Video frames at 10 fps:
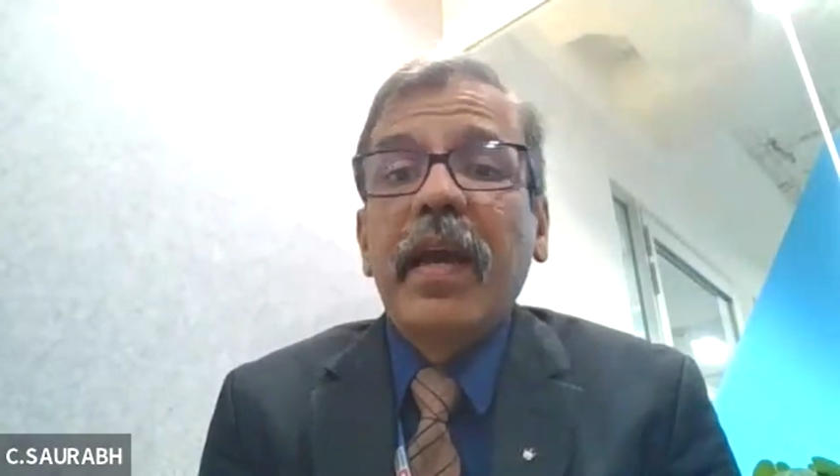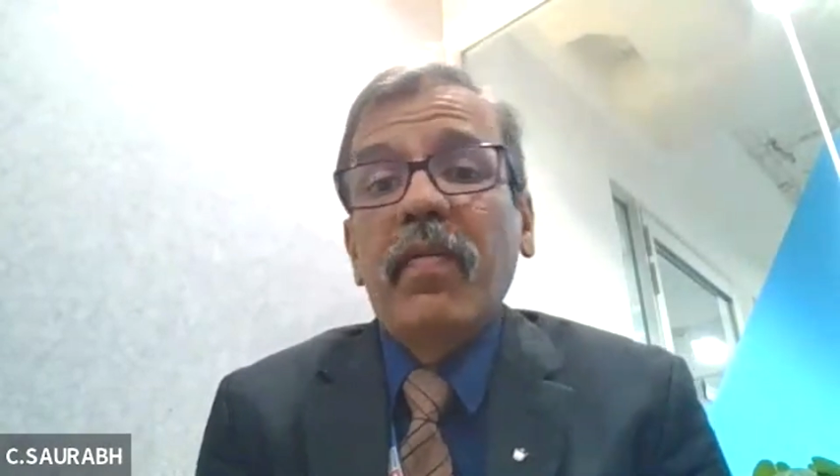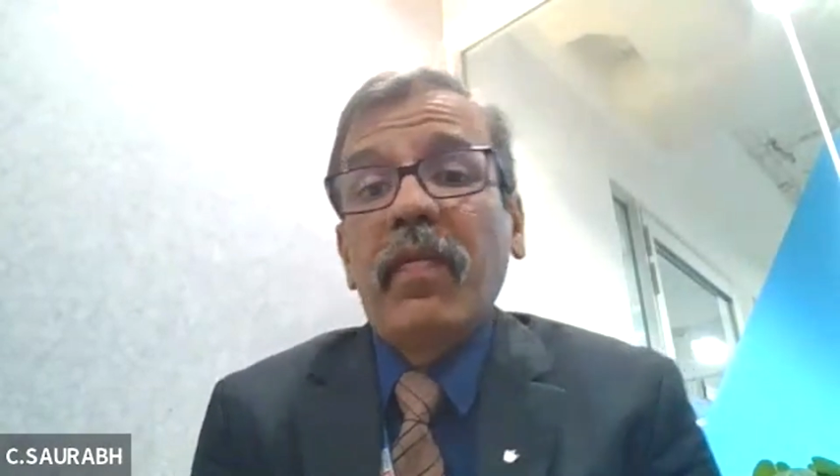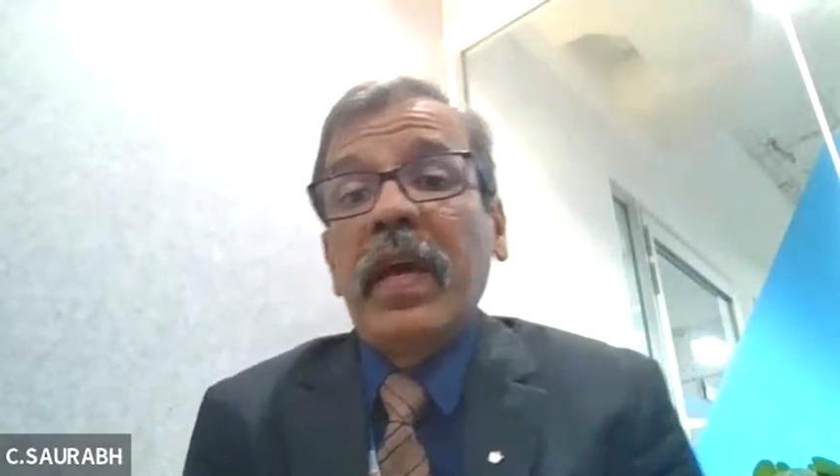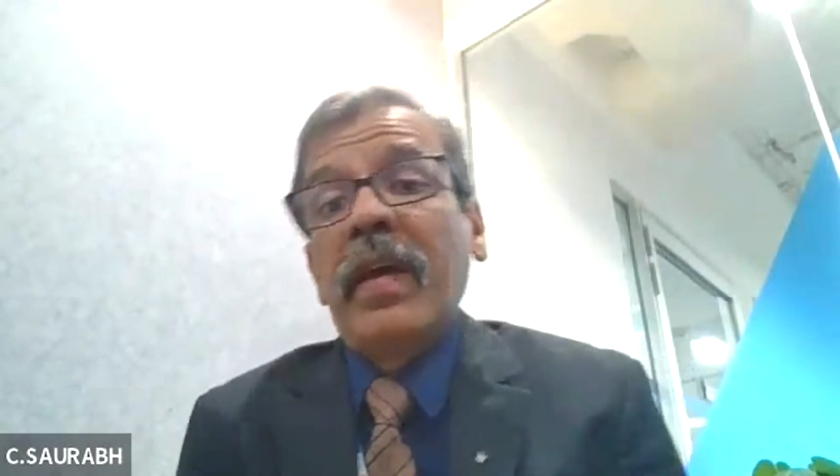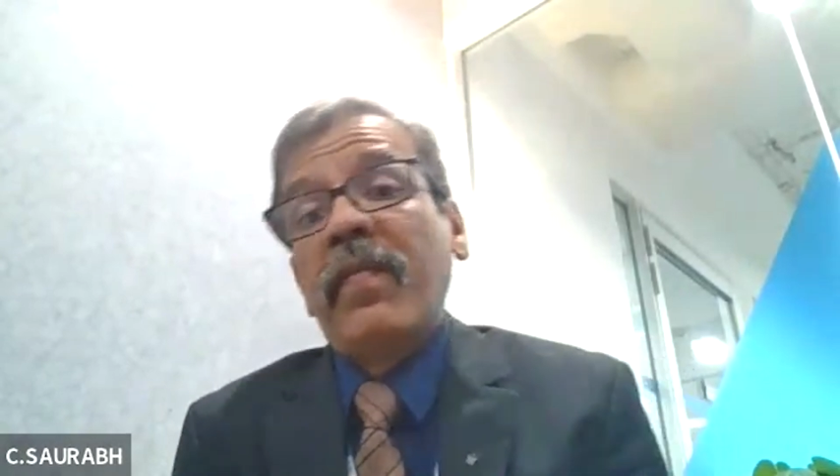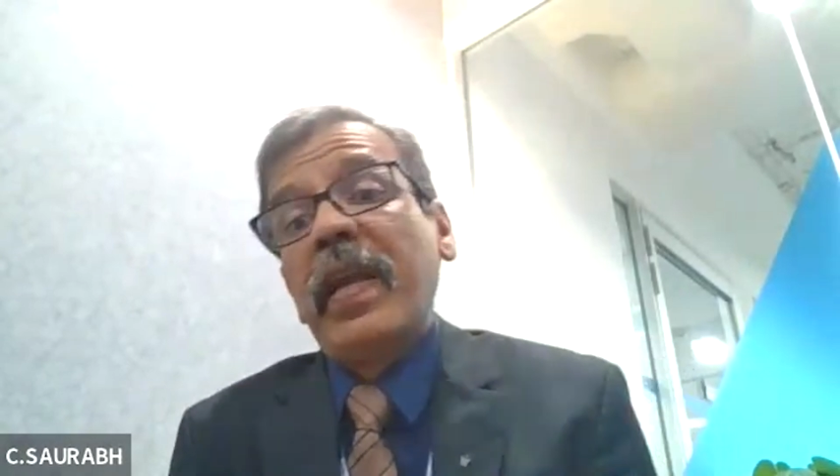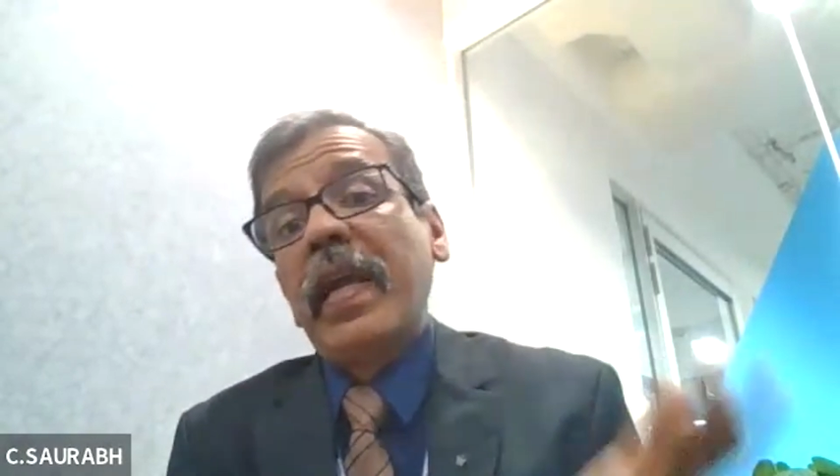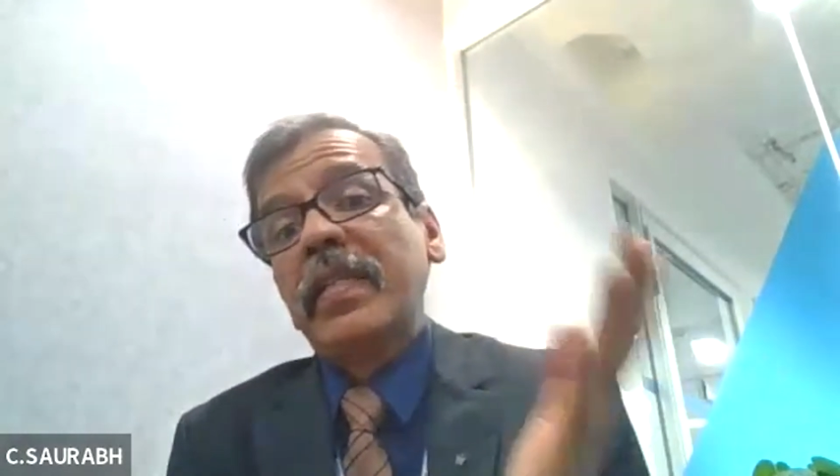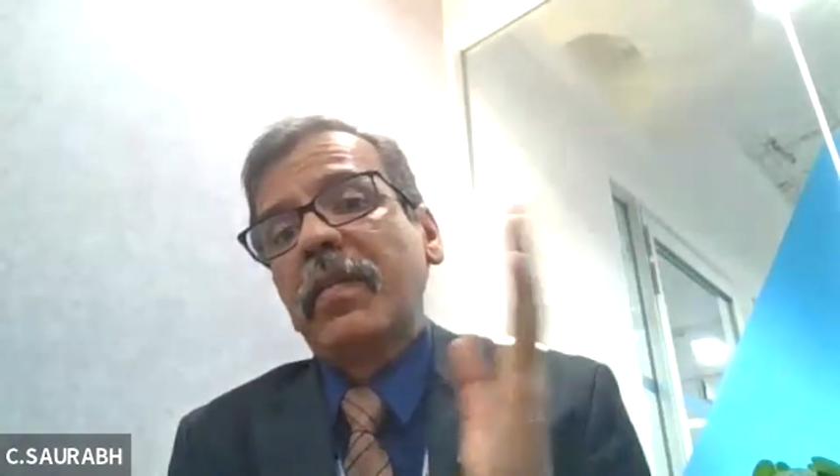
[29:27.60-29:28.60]

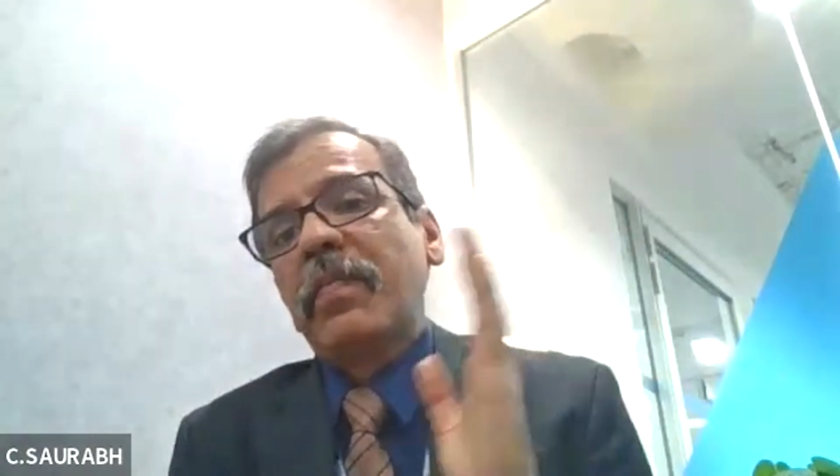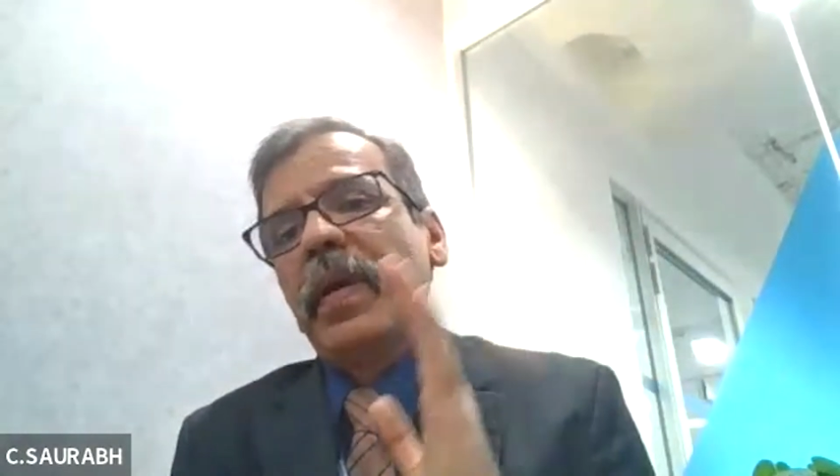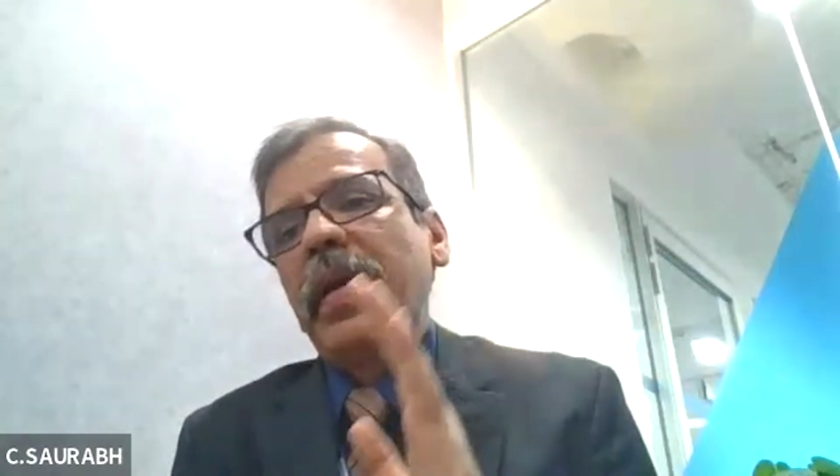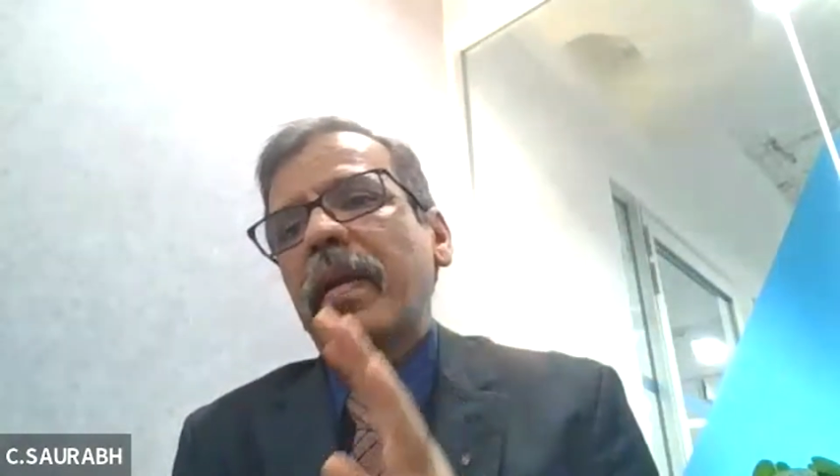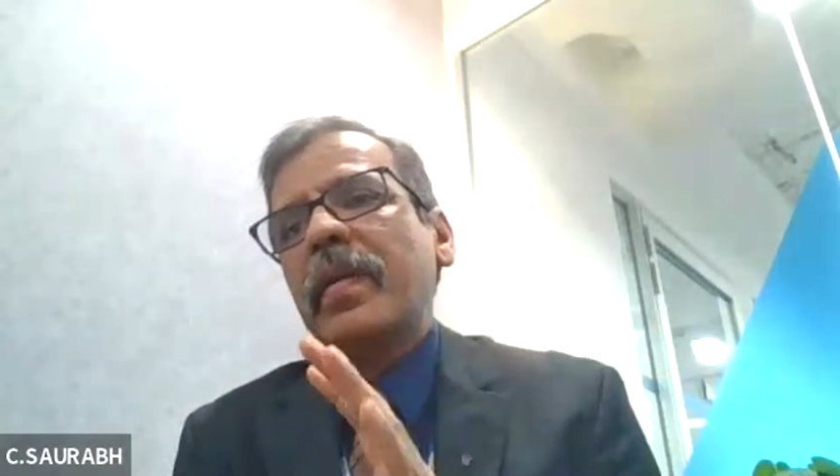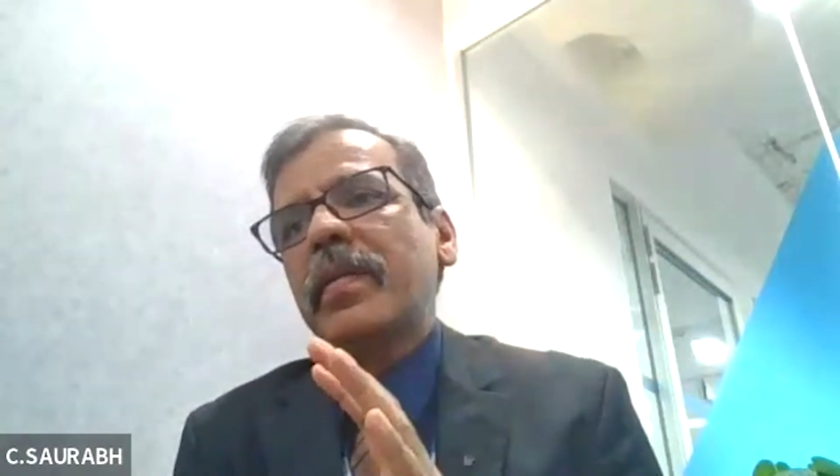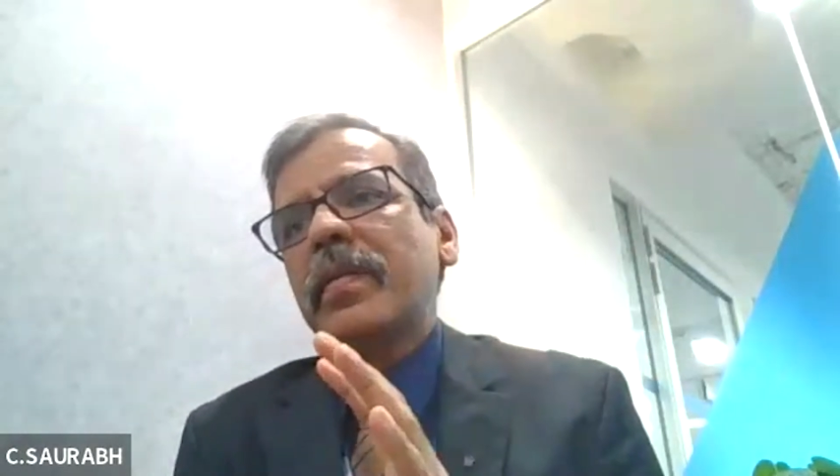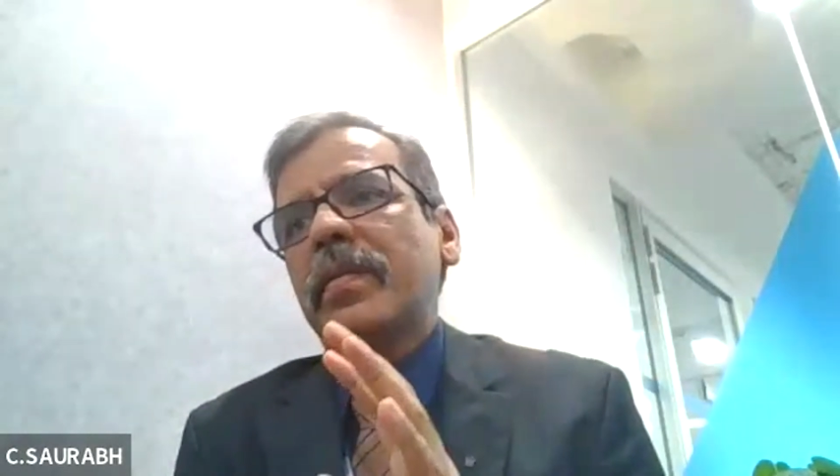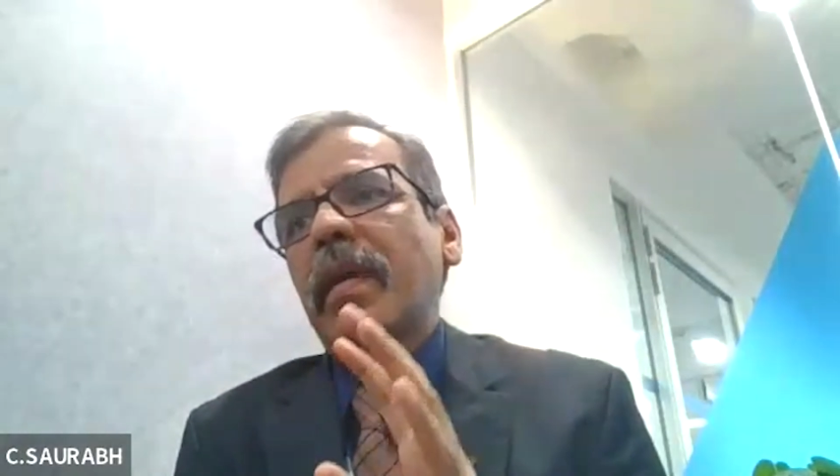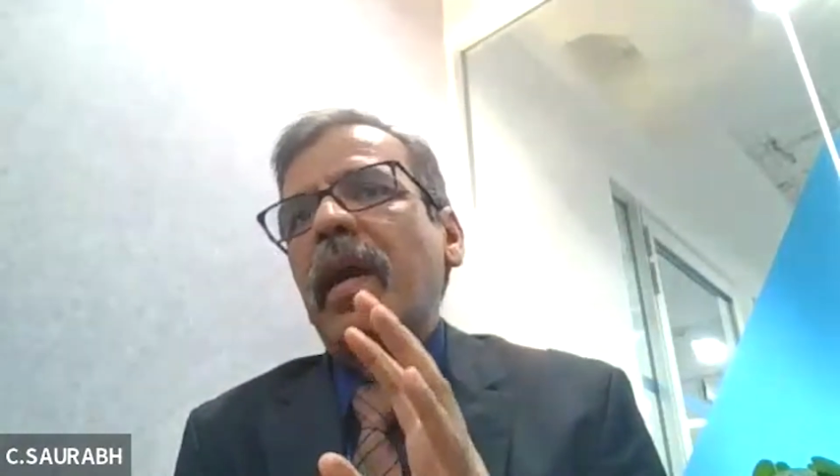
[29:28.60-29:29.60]
Whereas the parents